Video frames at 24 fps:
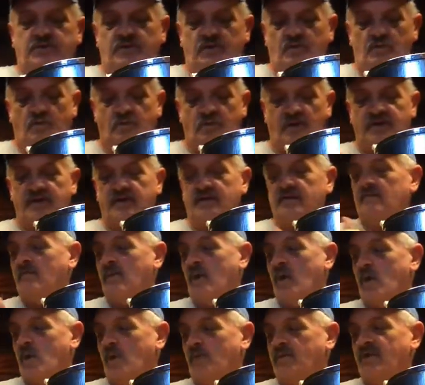too runny in the
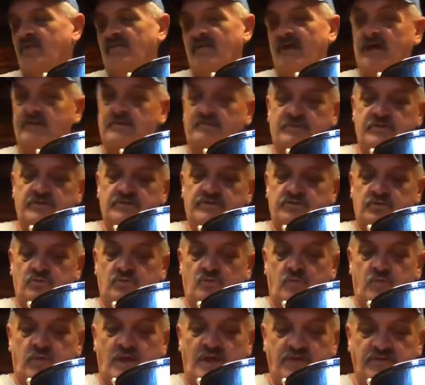mold, and I've had to put
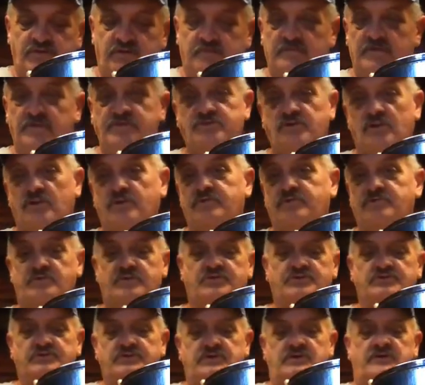way too much
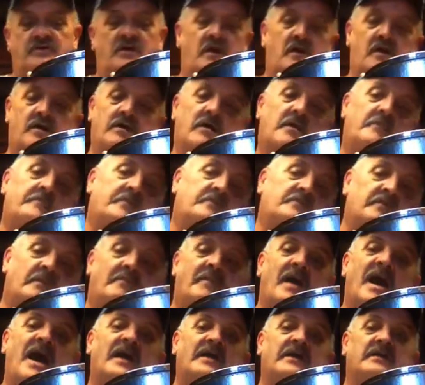chartreuse up on the
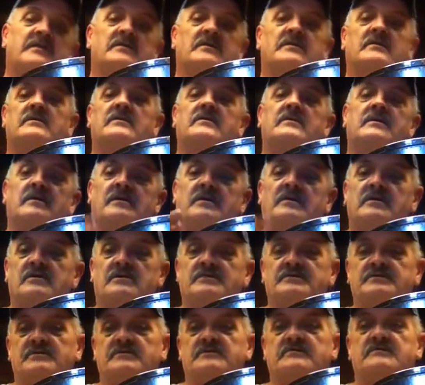body
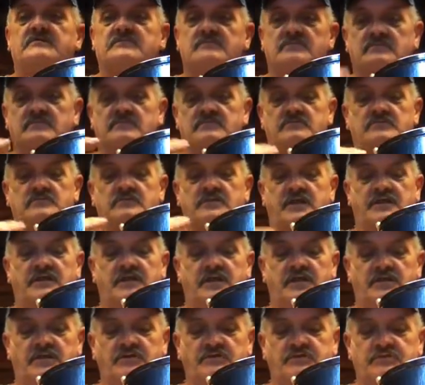and
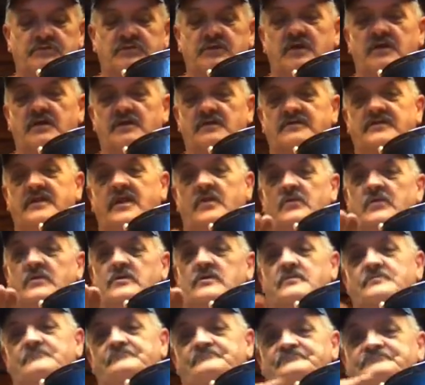these, they
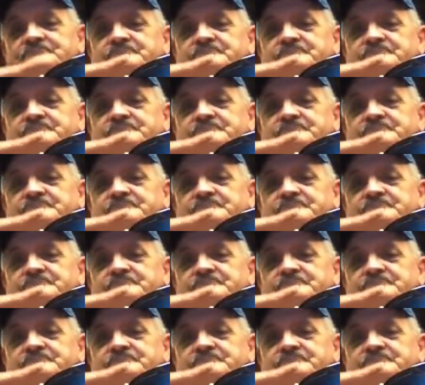will